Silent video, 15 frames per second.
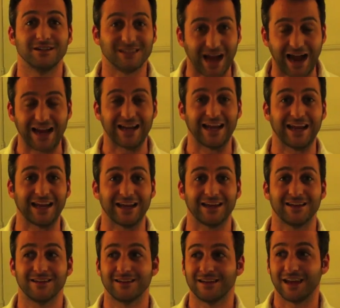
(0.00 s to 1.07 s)

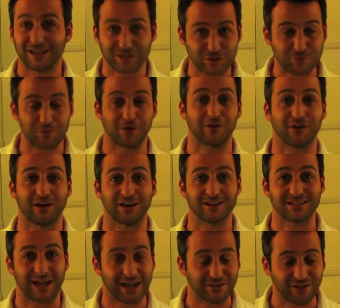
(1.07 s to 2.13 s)
dining
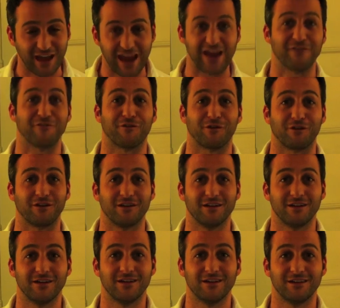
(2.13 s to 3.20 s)
experience I've ever
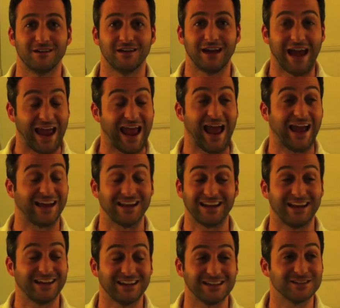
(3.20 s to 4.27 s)
had.
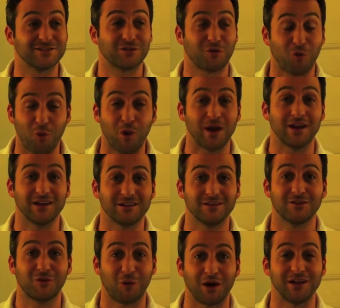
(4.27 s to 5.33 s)
It is quite
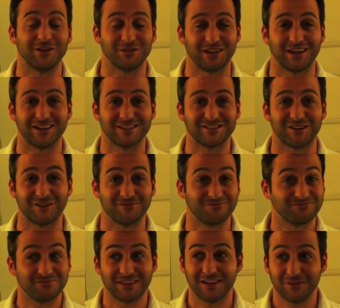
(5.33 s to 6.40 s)
unique. So,
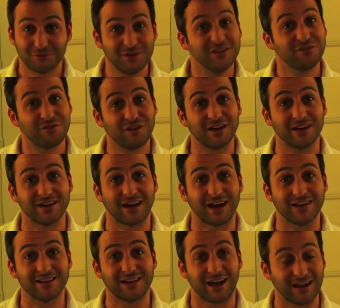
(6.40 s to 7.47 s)
really fun, and
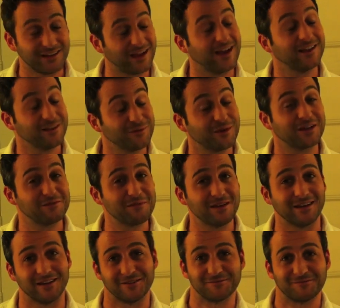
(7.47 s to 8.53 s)
highly
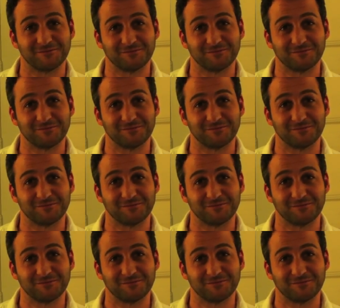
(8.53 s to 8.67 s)
recommend it.